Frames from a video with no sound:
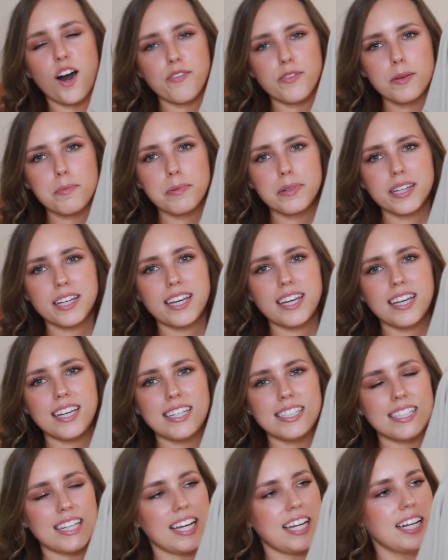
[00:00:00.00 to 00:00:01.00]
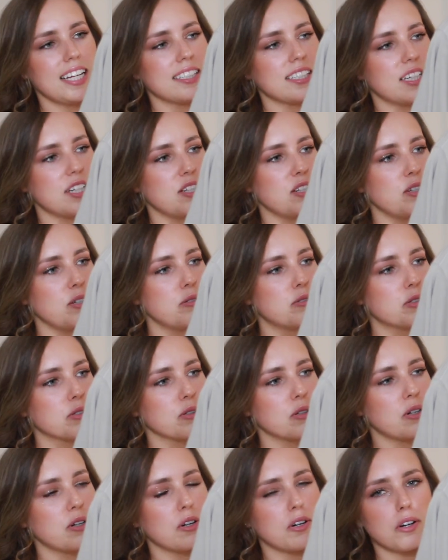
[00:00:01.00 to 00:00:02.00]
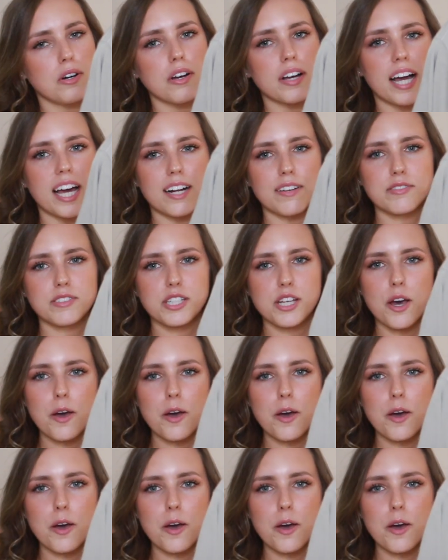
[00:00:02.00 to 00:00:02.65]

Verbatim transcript: Coffee Please, and it's a neutral kind of